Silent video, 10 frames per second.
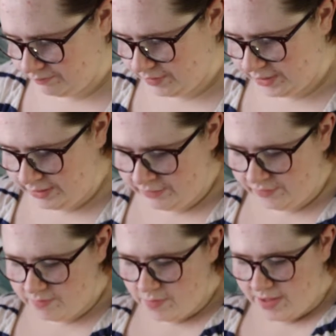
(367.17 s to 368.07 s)
buns
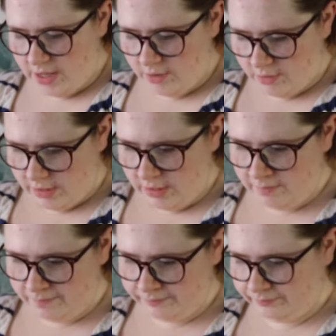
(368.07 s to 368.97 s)
from a
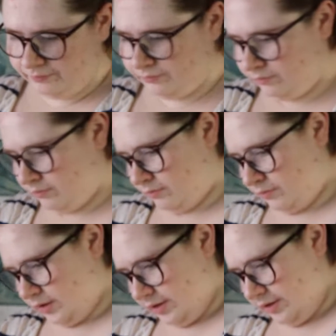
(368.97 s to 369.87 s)
bakery.
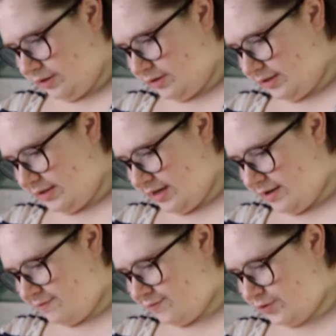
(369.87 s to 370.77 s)
It looks like they
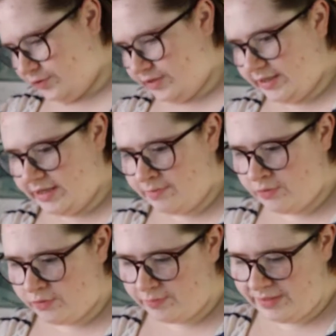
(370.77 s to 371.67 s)
have fruit in them,
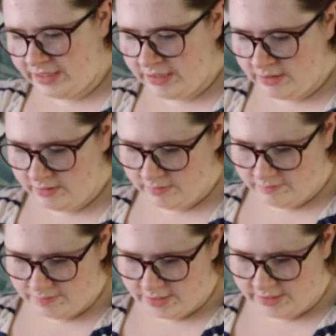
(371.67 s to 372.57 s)
or bean,
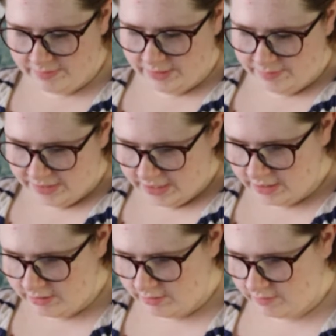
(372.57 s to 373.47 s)
possibly
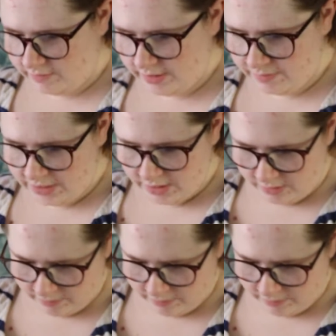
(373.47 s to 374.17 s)
bean, red bean.